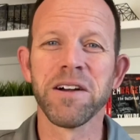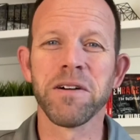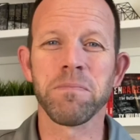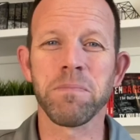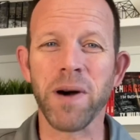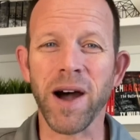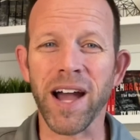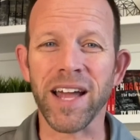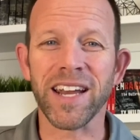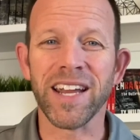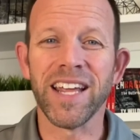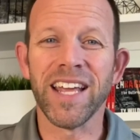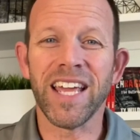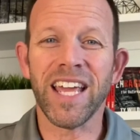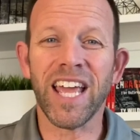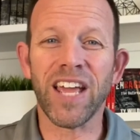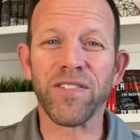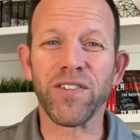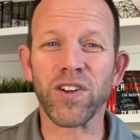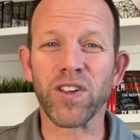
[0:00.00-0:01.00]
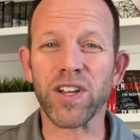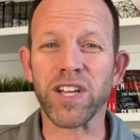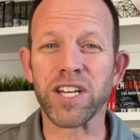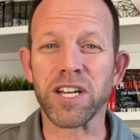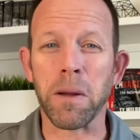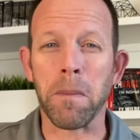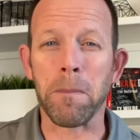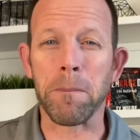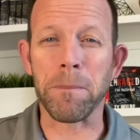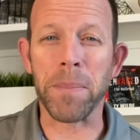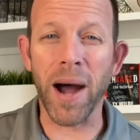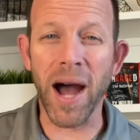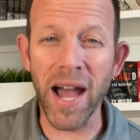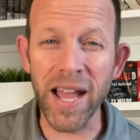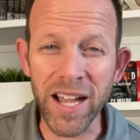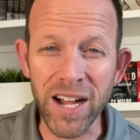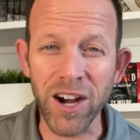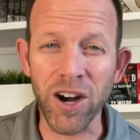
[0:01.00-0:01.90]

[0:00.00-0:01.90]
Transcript: But if you're looking to buy a